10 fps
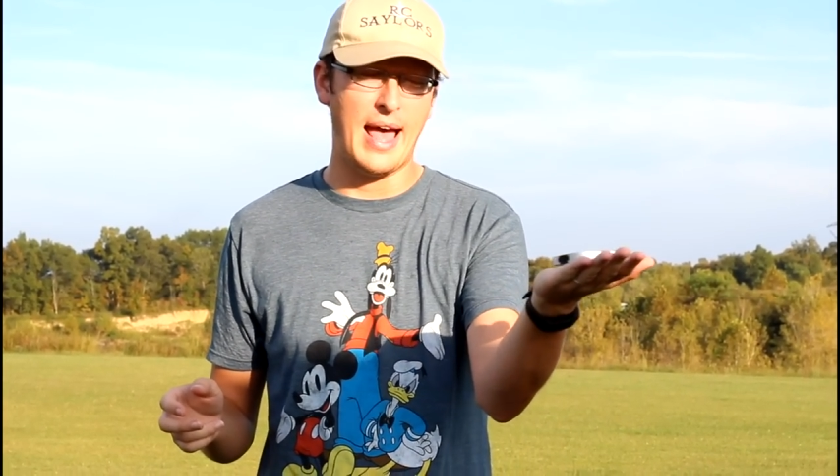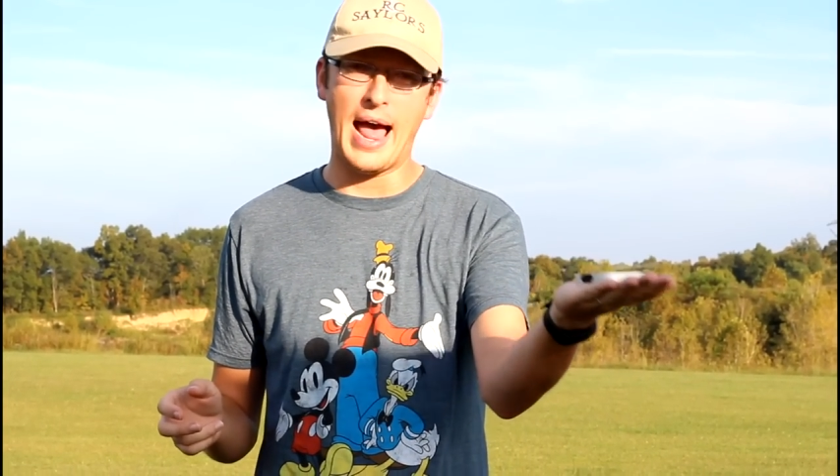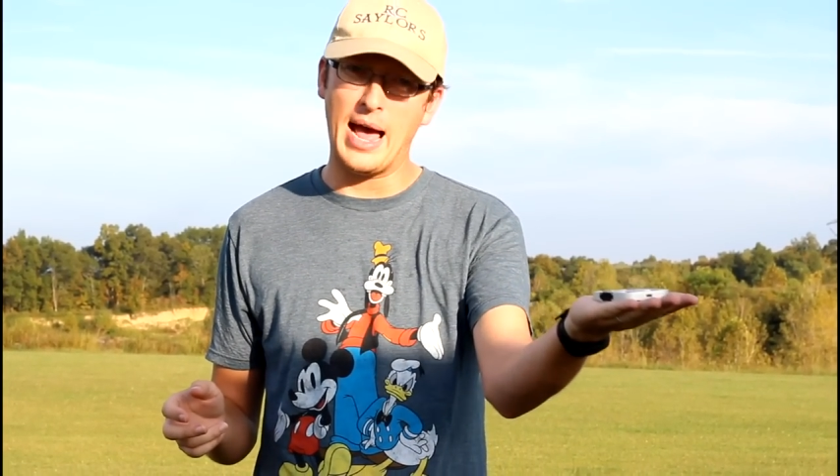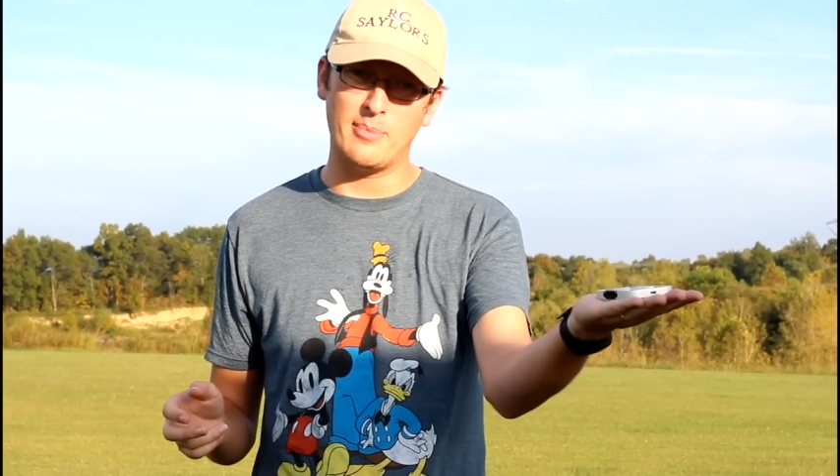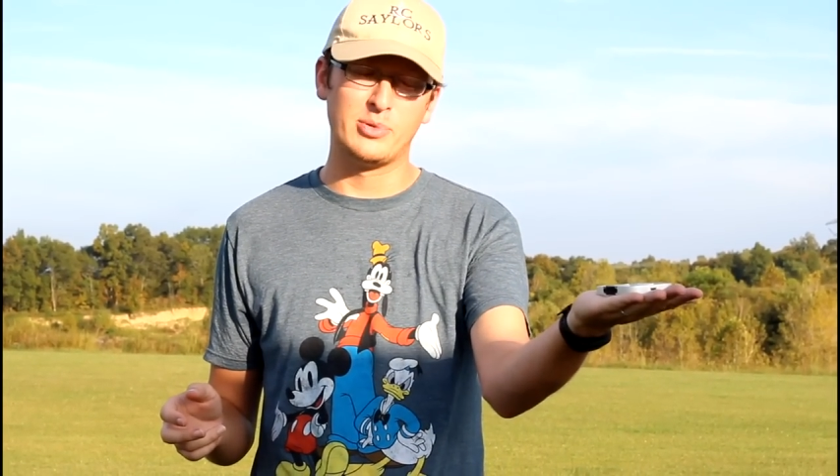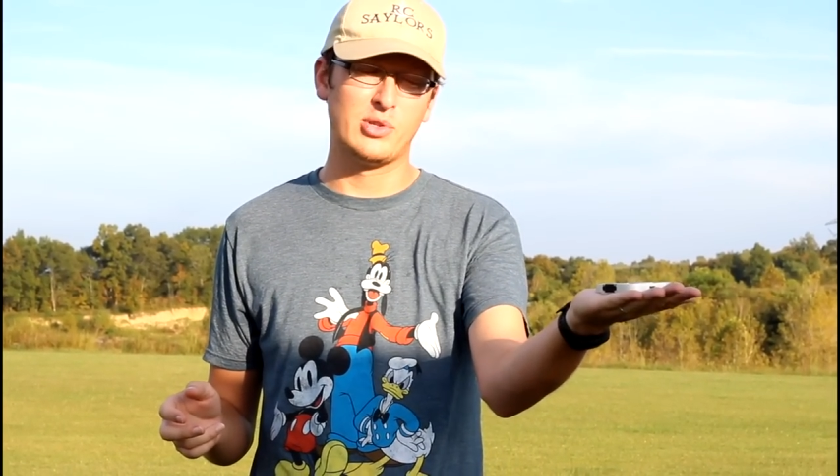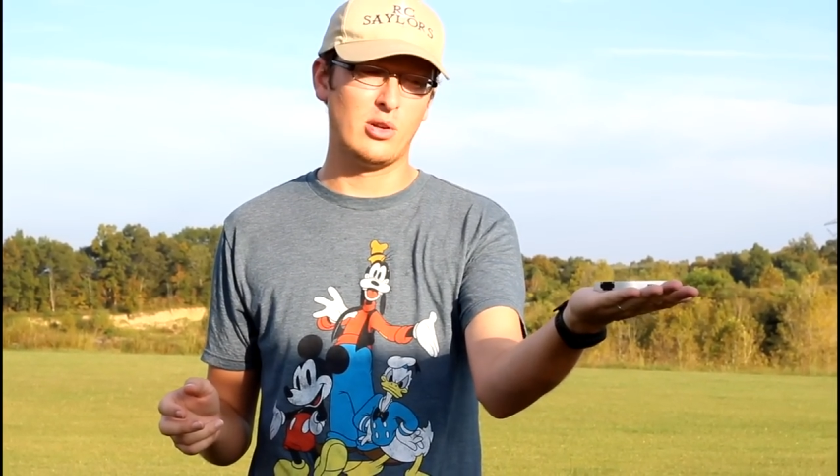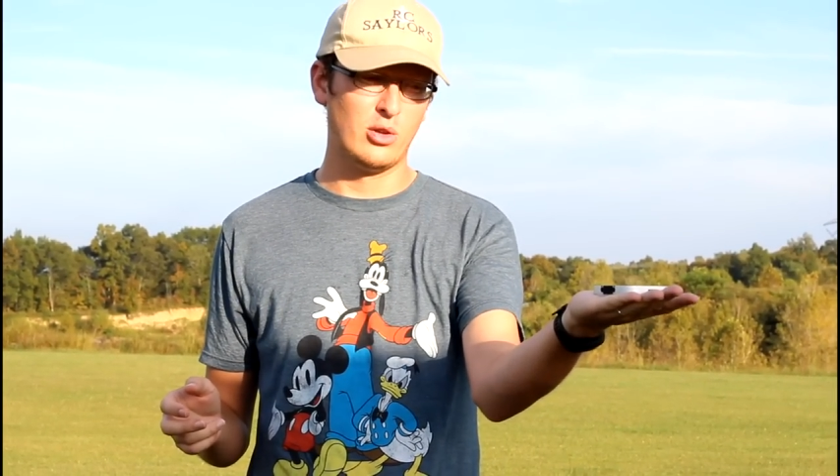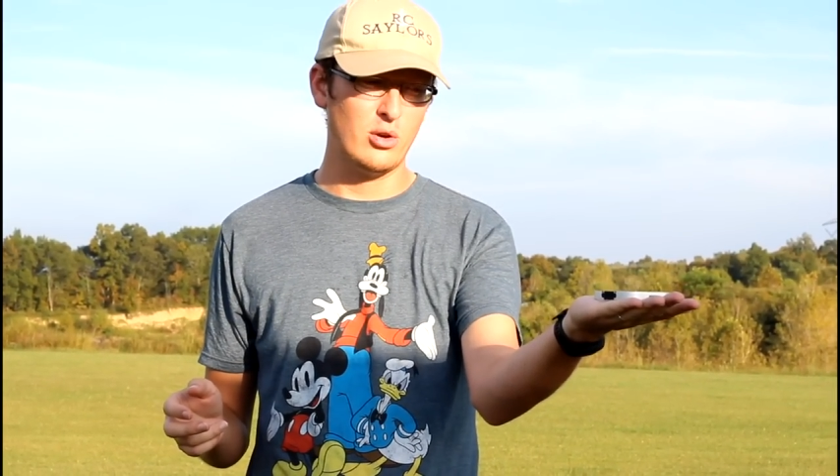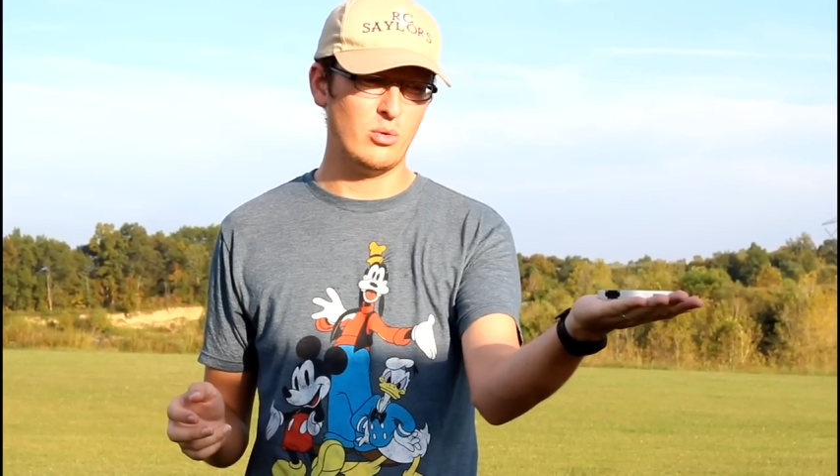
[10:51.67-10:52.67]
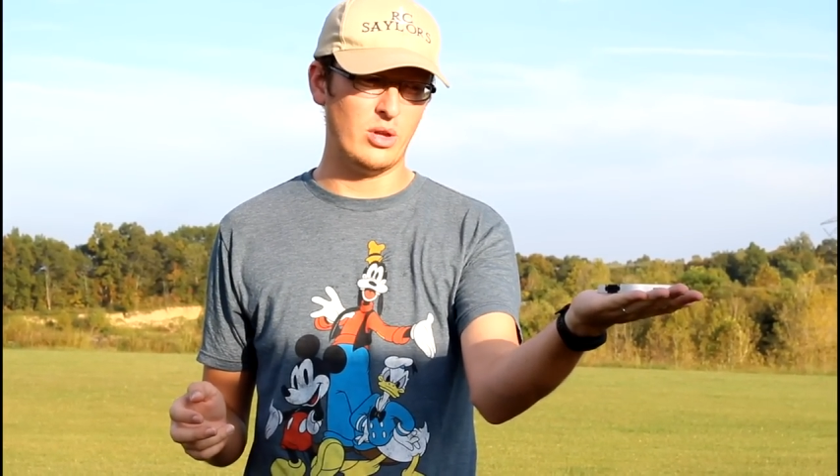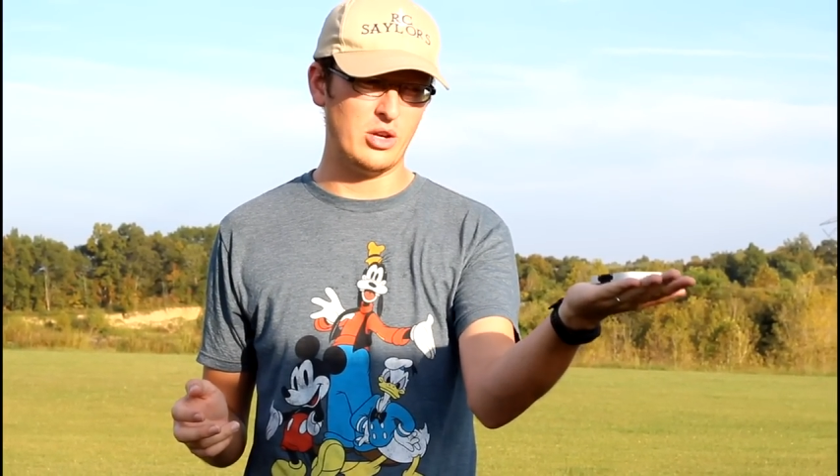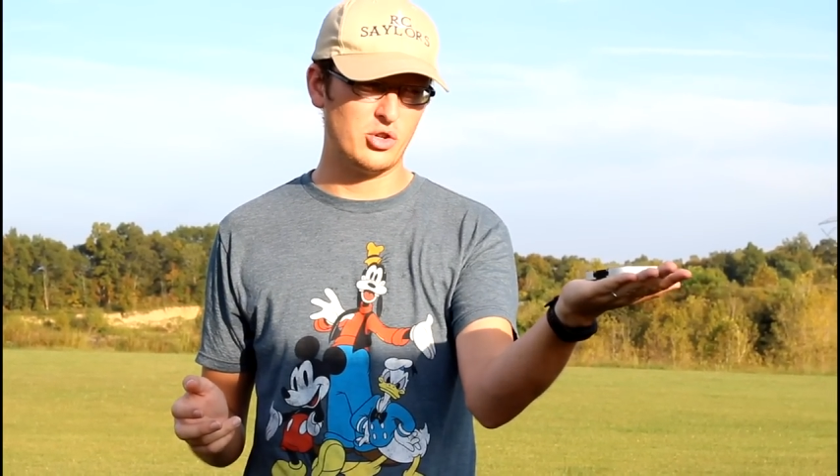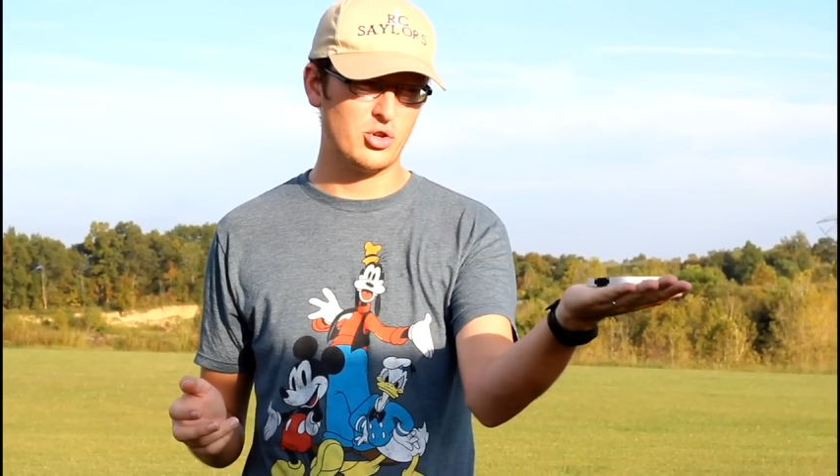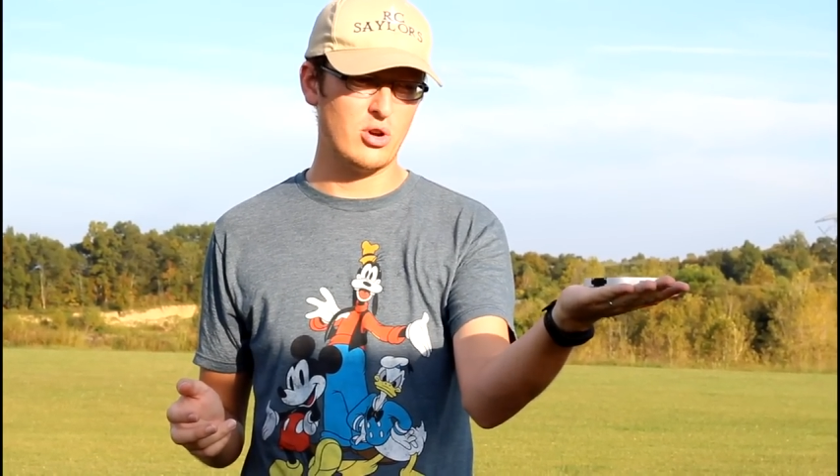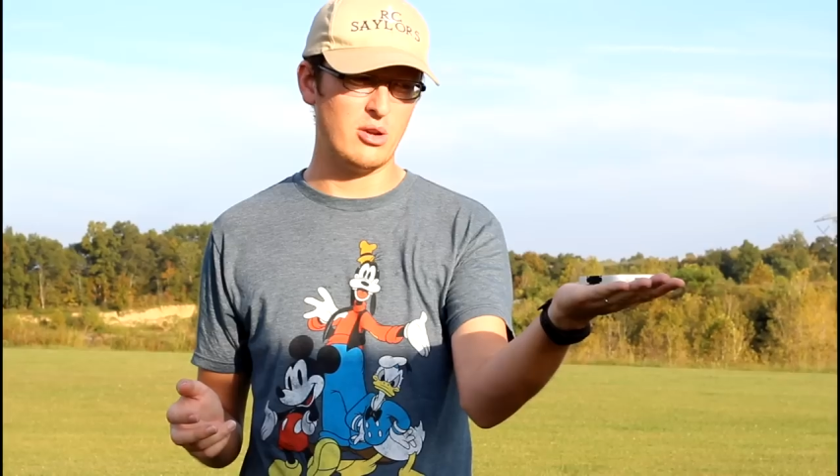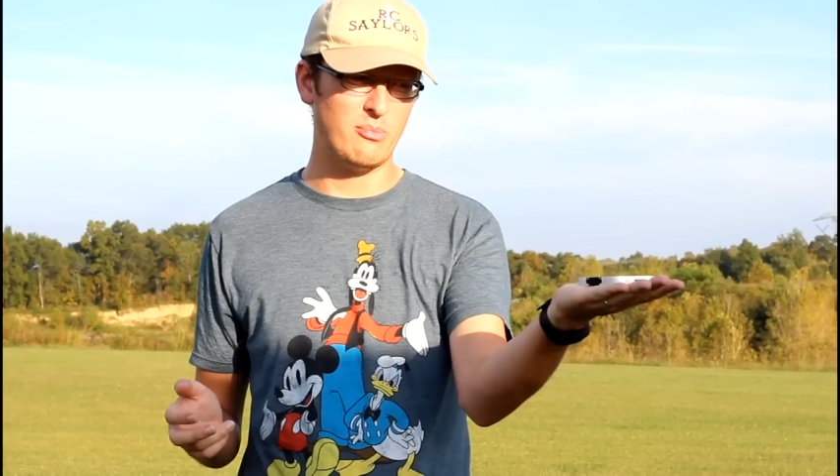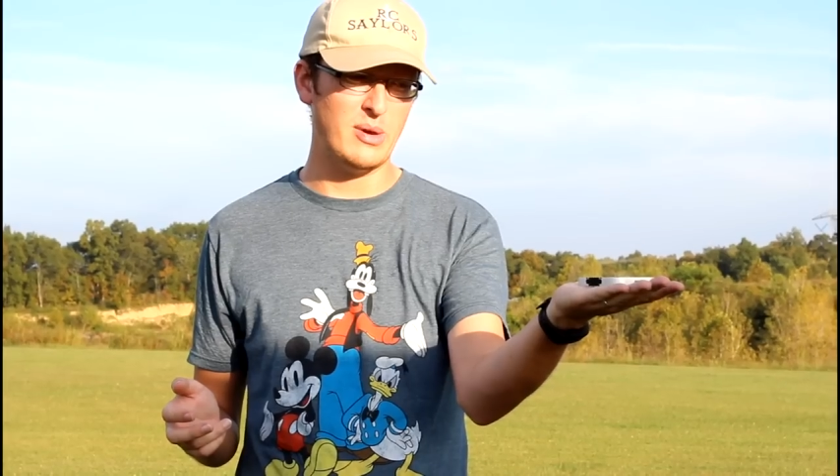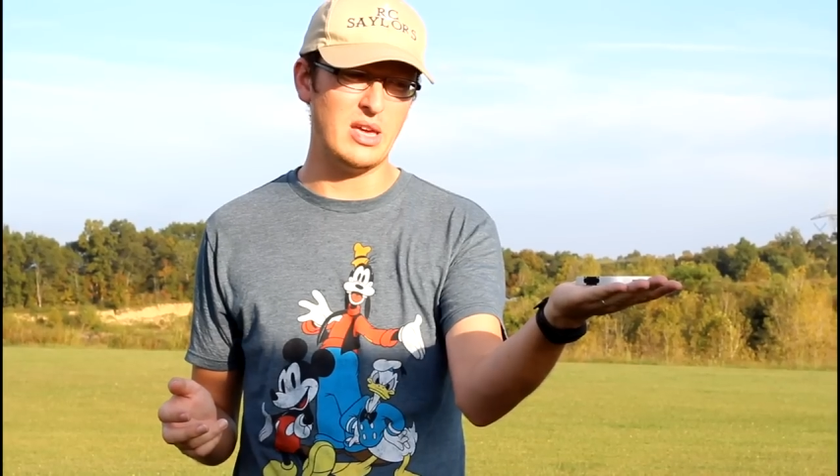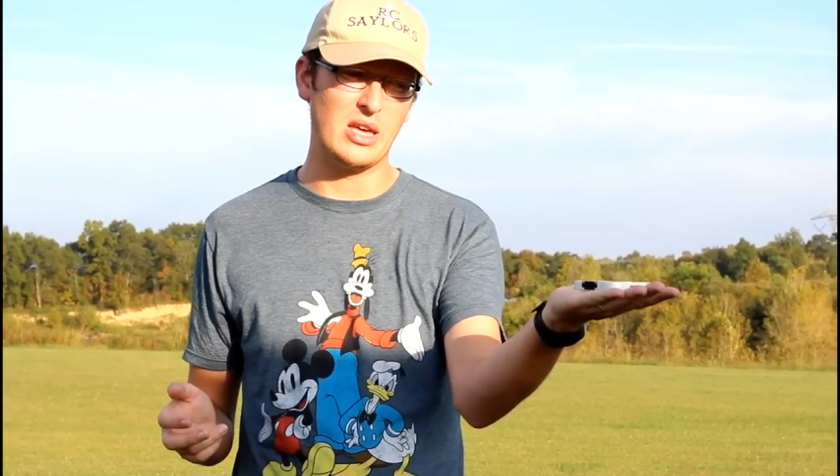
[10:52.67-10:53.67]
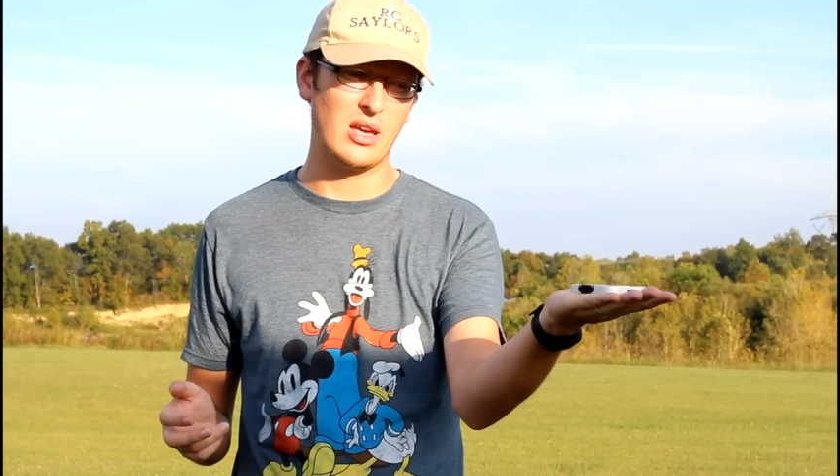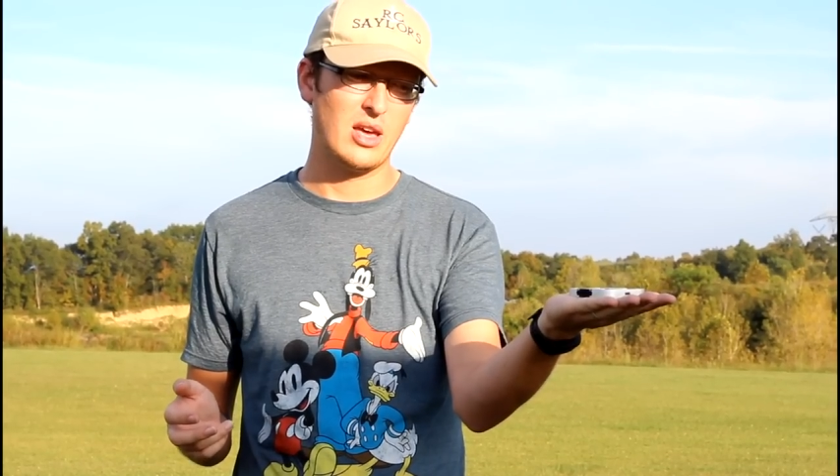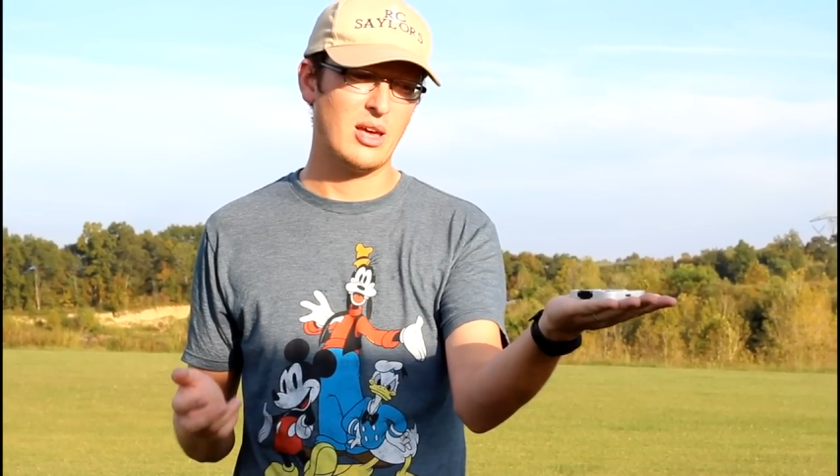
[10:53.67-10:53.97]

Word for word: absolutely should be.